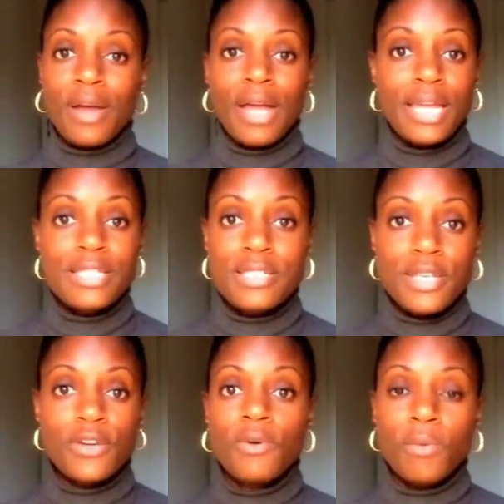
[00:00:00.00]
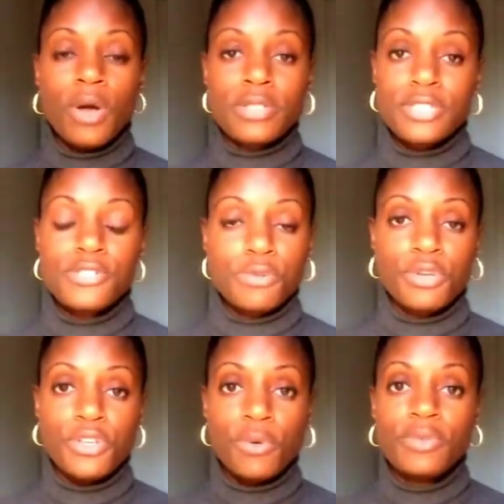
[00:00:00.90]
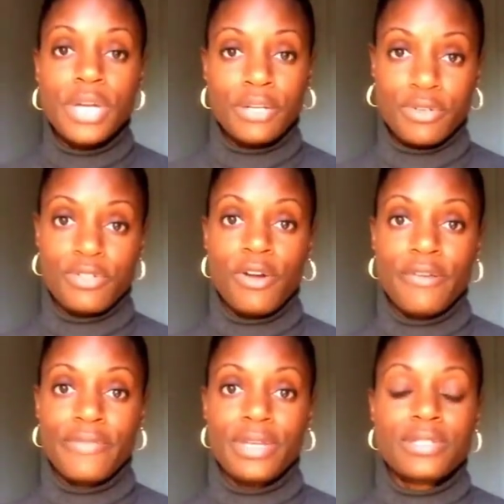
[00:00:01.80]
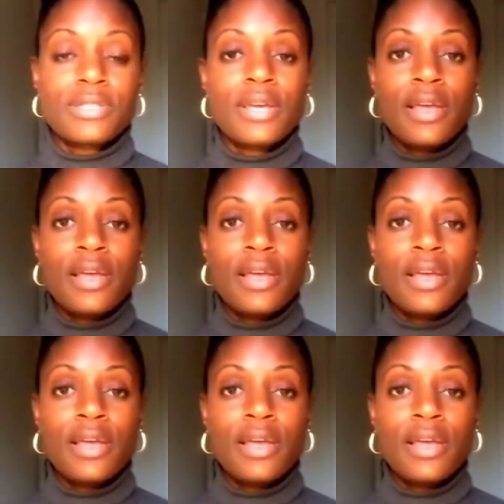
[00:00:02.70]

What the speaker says: I still walked into a new doctor's office